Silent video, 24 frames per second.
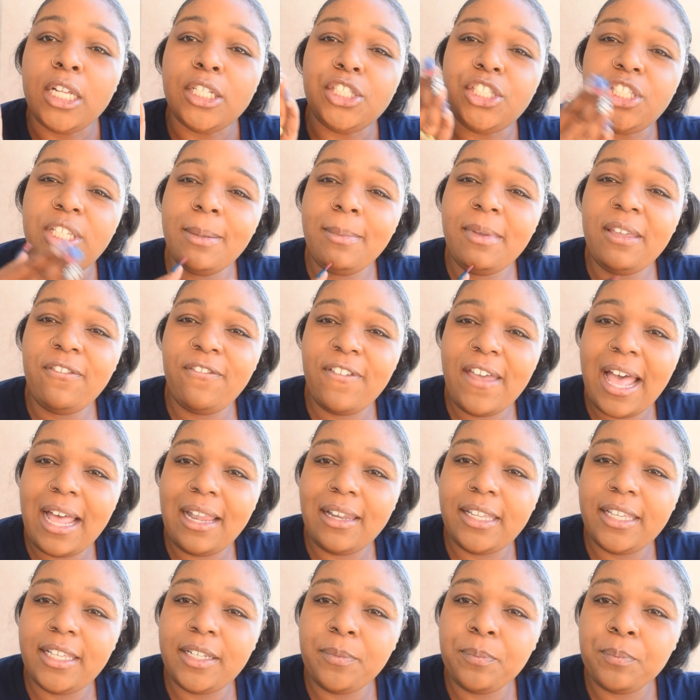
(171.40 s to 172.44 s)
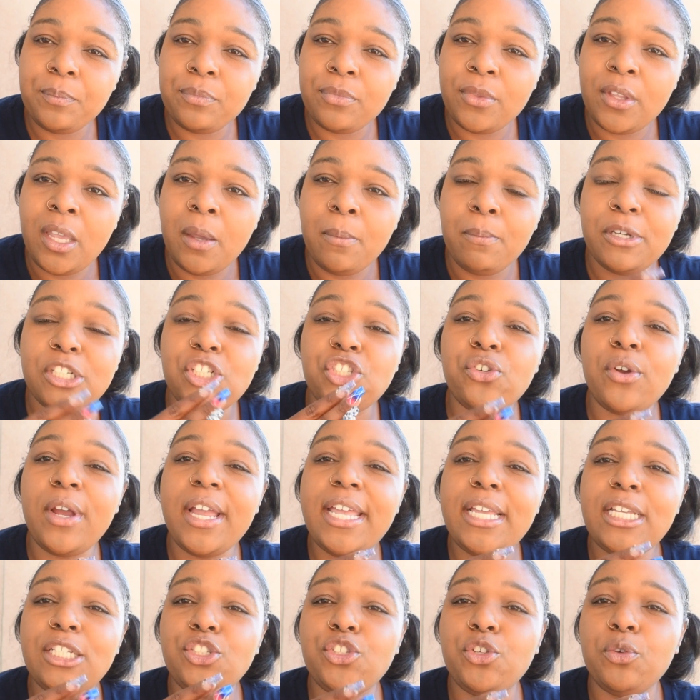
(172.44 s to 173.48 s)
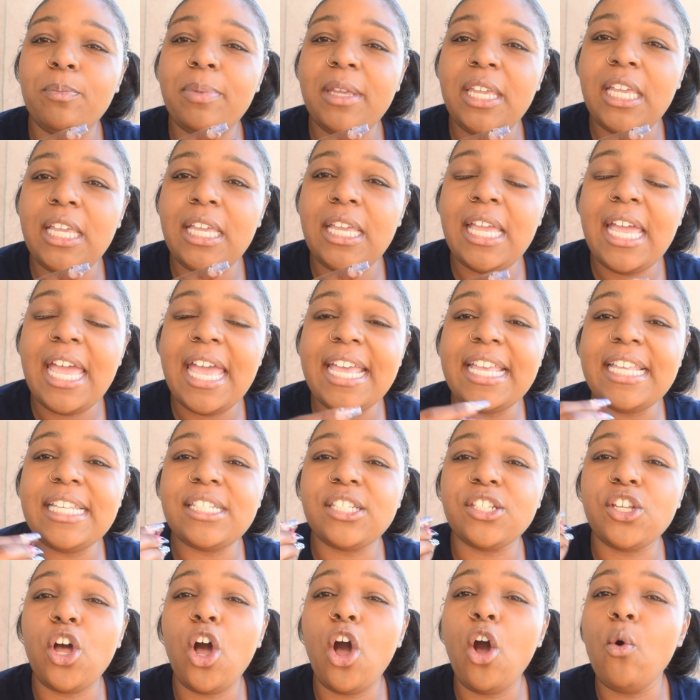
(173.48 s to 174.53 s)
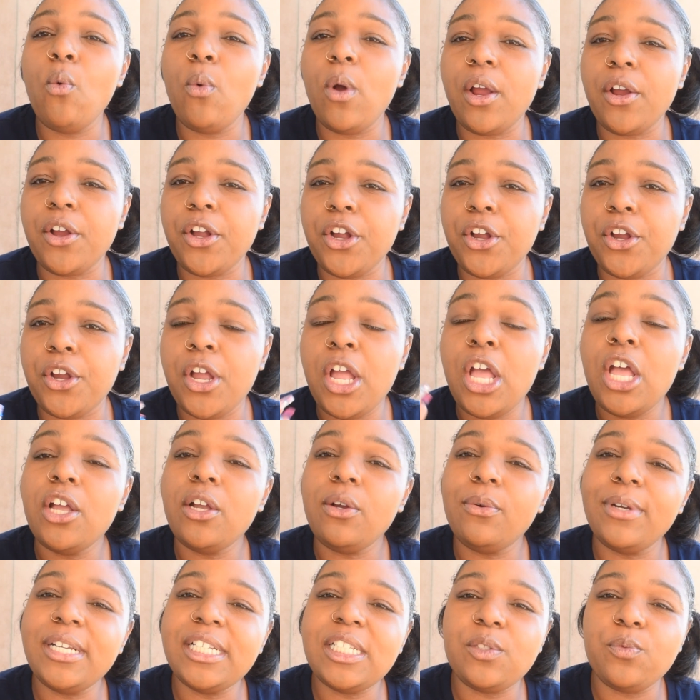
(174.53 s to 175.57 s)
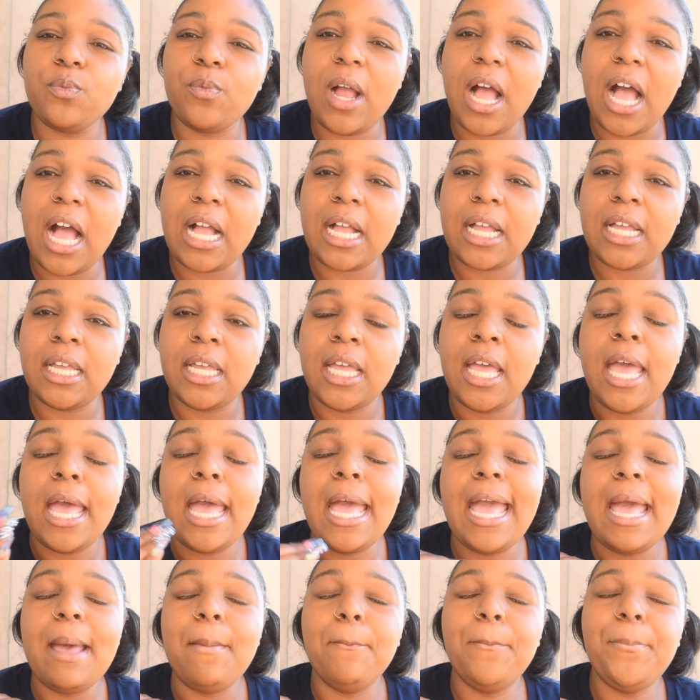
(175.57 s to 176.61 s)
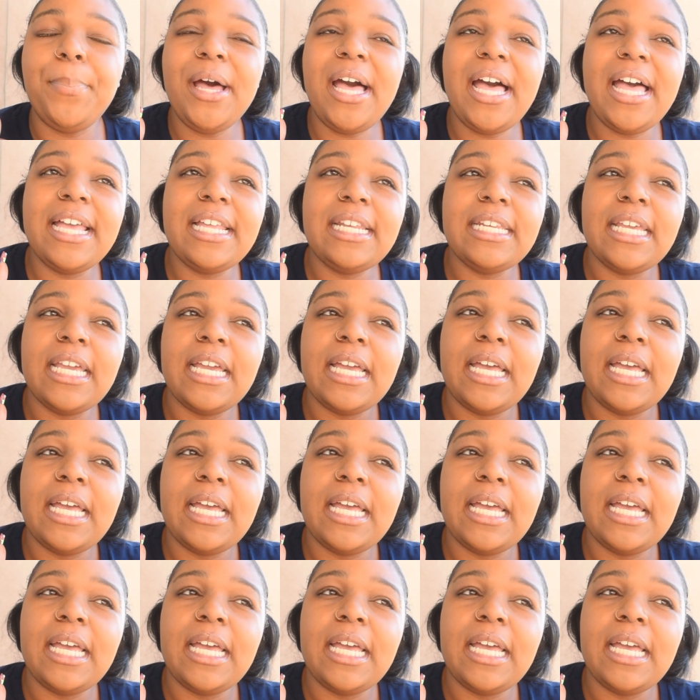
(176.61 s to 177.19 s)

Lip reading: Jimmy Fallon portraying to be his co-worker Chris Rock, but